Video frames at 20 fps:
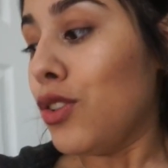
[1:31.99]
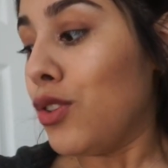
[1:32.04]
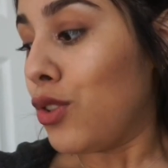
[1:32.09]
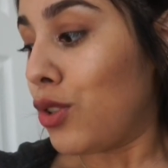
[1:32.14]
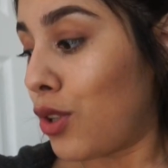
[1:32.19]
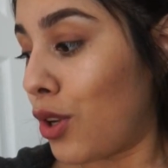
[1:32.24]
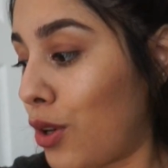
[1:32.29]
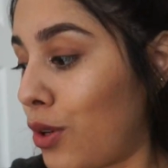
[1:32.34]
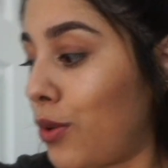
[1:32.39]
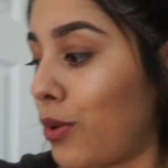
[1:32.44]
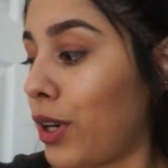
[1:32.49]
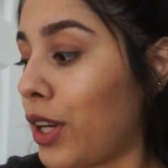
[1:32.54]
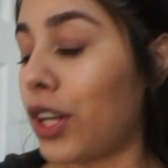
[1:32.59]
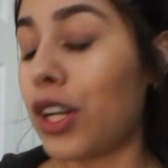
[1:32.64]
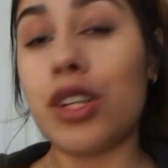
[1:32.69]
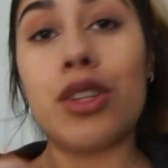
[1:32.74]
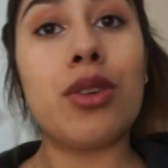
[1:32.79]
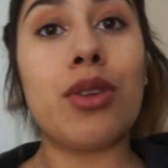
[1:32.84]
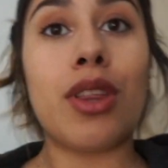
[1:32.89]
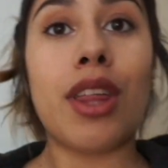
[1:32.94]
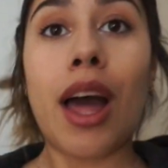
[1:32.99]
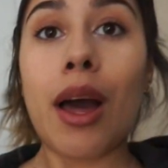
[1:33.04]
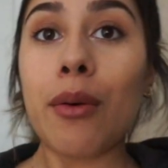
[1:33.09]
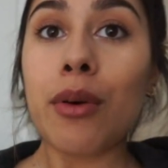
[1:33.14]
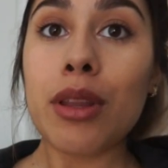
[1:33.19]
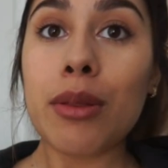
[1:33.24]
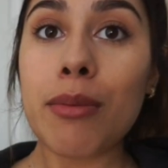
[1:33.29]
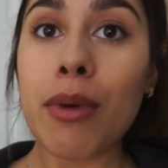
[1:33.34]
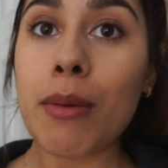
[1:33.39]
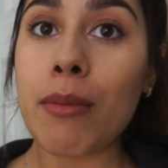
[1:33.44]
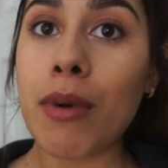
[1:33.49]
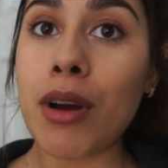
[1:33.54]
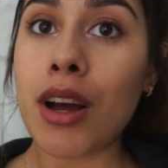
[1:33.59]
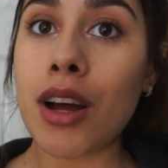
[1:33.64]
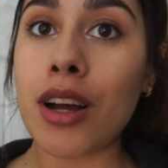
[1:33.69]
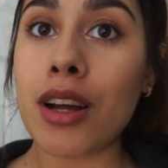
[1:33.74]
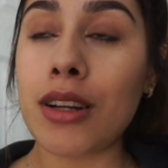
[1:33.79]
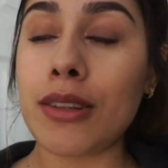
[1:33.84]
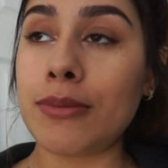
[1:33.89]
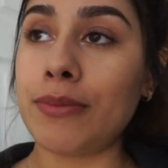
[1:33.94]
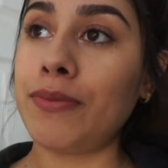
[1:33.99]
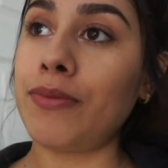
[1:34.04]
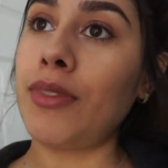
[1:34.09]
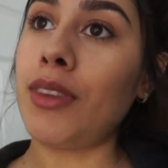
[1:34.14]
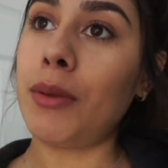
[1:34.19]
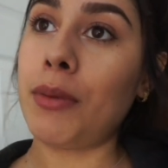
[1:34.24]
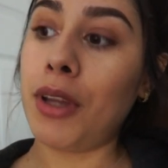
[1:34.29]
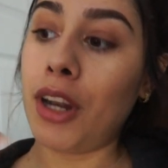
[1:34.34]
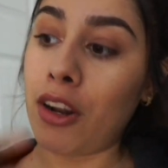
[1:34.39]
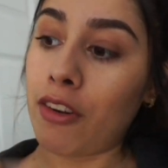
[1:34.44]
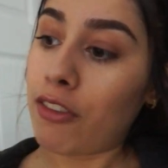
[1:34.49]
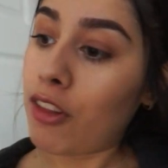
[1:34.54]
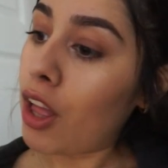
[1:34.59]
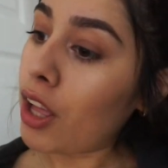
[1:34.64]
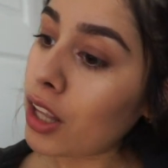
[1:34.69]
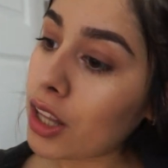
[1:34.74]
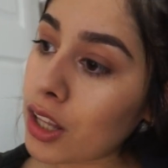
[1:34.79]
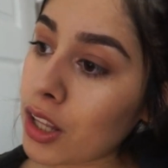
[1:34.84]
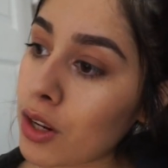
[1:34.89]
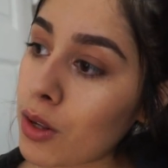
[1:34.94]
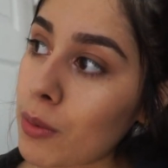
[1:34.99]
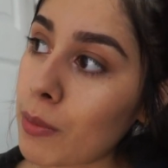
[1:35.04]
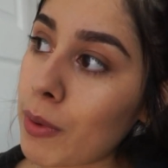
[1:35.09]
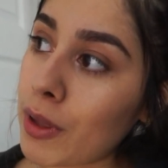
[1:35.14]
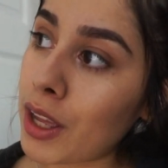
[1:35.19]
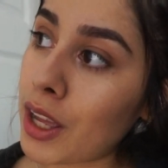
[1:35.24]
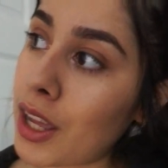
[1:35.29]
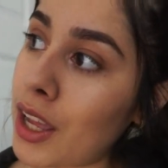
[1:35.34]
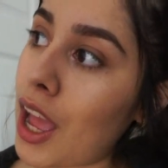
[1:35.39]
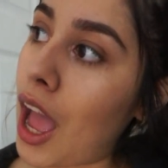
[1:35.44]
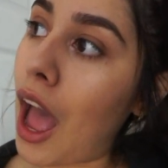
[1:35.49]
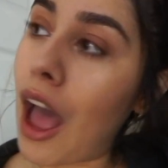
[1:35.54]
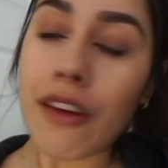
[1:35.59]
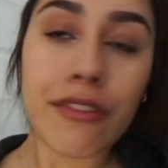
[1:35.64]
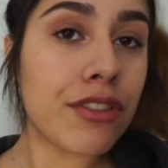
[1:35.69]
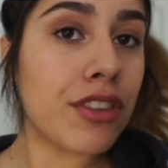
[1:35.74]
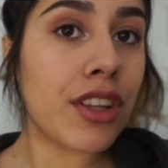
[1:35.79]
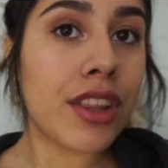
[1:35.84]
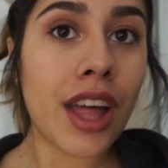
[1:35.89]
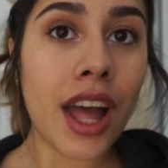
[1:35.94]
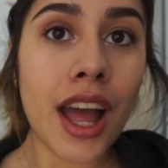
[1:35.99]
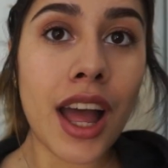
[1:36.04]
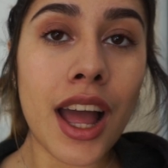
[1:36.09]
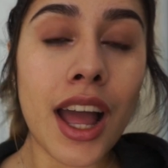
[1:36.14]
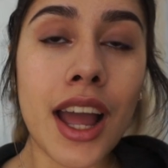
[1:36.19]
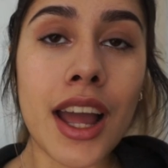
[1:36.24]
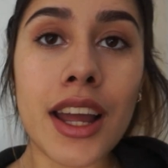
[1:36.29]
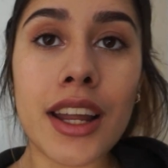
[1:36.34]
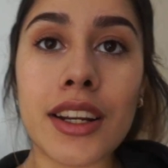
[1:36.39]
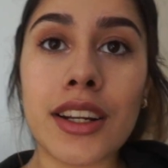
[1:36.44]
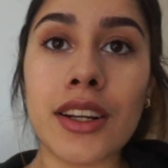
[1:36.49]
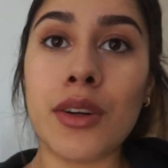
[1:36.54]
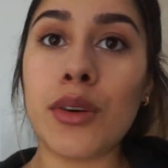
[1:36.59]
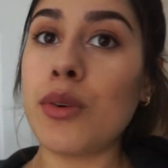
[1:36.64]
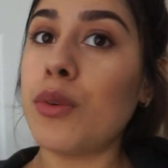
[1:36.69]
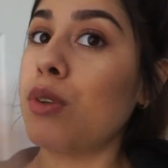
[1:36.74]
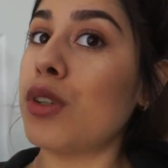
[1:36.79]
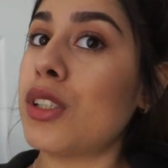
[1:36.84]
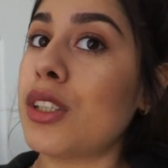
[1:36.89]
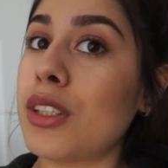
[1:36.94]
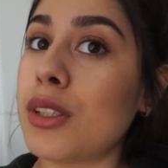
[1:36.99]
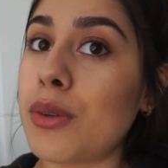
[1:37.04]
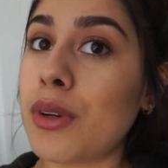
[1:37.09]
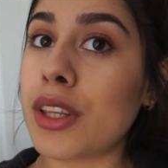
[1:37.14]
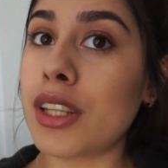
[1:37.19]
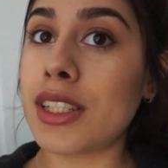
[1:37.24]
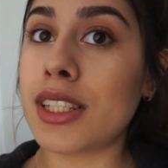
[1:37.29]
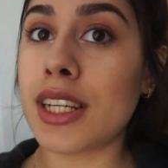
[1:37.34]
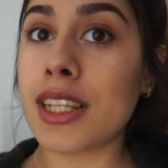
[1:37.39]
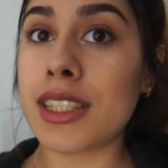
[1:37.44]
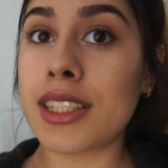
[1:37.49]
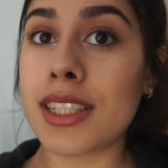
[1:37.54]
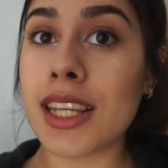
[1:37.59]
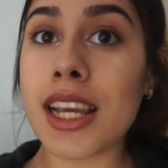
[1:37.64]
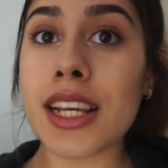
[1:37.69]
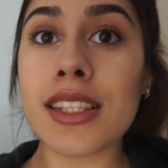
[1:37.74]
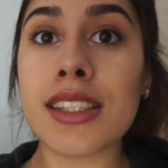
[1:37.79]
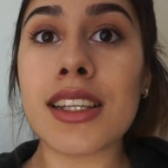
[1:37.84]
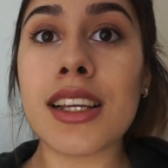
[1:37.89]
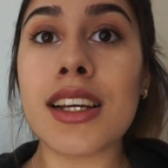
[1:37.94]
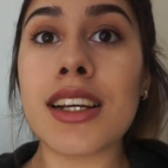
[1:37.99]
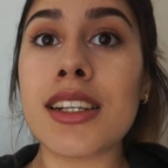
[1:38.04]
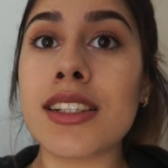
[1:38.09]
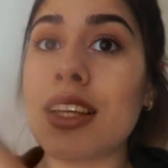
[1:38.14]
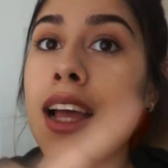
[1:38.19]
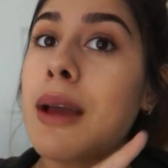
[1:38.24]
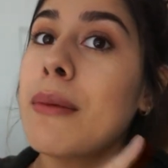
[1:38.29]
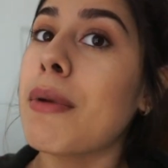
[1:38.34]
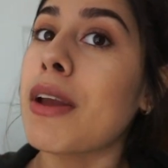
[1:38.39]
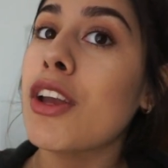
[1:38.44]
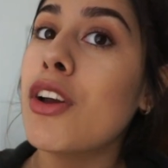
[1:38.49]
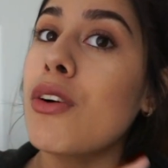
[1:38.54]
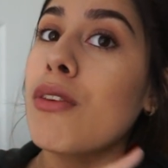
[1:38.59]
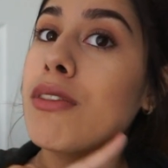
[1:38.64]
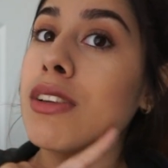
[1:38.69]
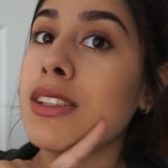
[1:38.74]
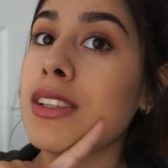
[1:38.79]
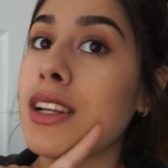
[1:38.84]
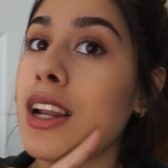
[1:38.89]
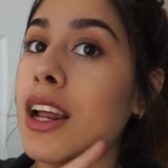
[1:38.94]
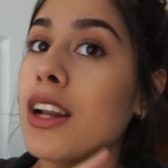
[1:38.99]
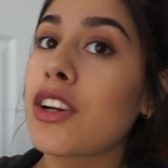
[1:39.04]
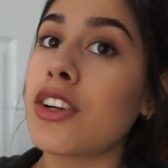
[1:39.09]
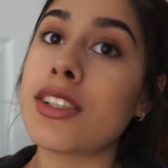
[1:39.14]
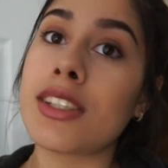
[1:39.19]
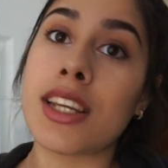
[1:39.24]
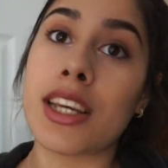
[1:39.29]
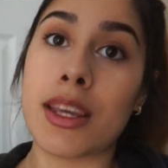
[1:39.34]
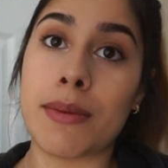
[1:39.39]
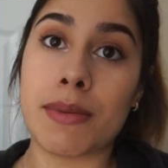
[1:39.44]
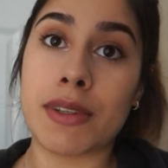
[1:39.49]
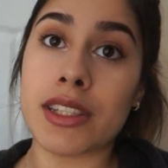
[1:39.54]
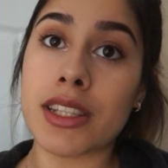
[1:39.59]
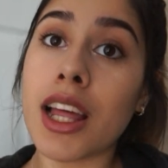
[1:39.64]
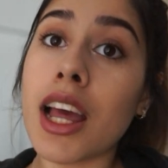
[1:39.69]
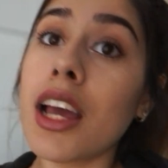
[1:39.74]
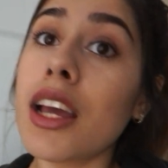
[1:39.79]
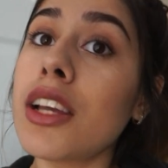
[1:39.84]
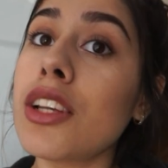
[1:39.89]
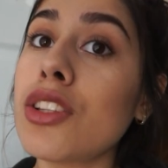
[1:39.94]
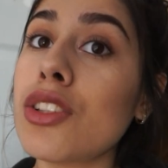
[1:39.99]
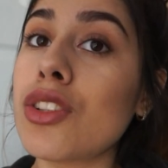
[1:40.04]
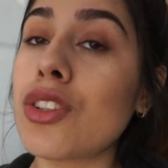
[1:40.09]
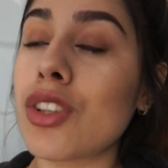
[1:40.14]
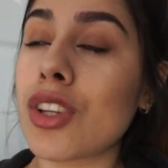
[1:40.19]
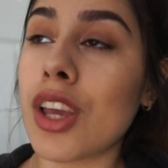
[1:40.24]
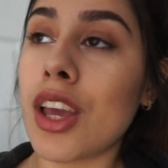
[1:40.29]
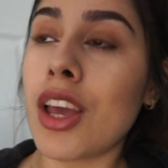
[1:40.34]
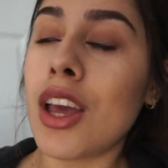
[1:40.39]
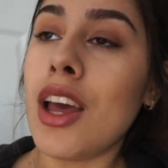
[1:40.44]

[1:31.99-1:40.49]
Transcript: So we're gonna do that with my mom. I'm gonna vlog a little bit. After that, we'll see where the day takes us. I might go visit Edgar and take him his lunch.